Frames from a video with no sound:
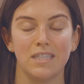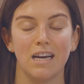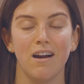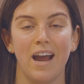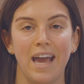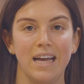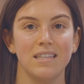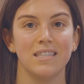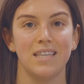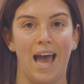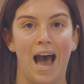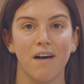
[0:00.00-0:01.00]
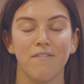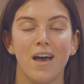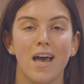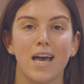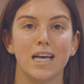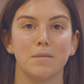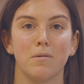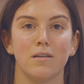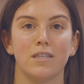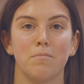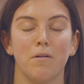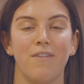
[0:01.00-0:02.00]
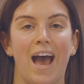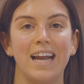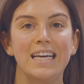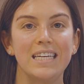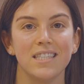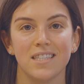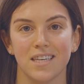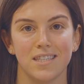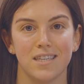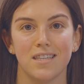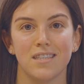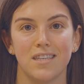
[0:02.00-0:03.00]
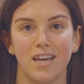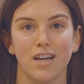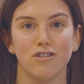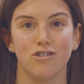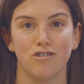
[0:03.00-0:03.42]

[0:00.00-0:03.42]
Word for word: this year and staff is to provide consistency and